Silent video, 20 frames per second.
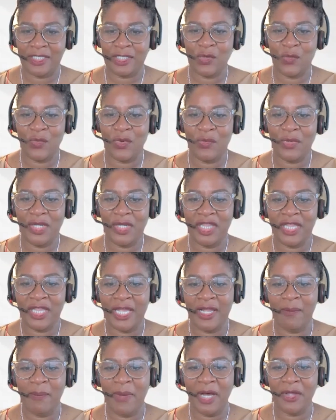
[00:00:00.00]
So when we
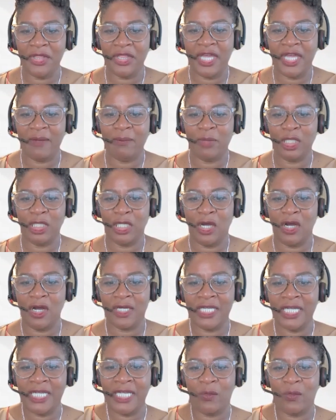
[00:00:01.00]
think about that
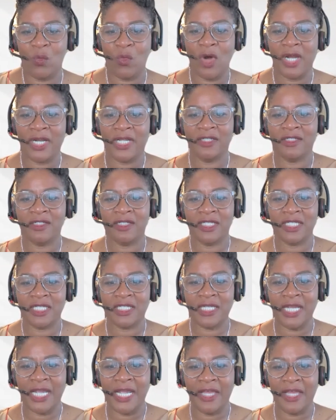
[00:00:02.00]
belonging and wanting to
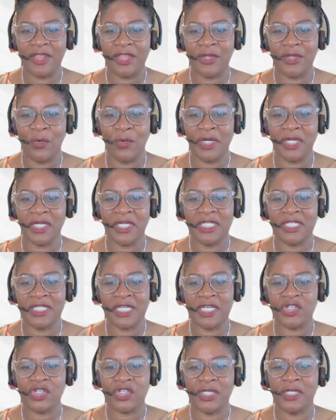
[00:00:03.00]
stay at the
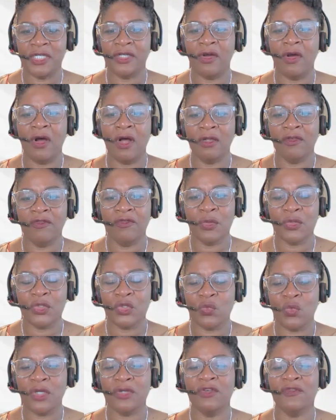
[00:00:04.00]
organization and all of
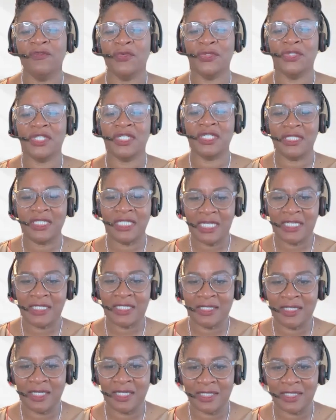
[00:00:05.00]
those wonderful
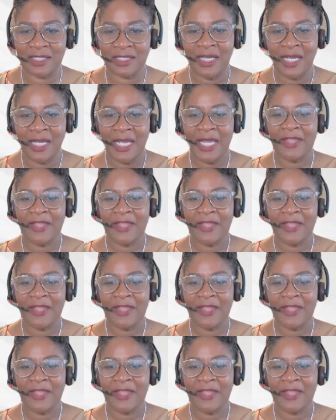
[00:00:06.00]
statistics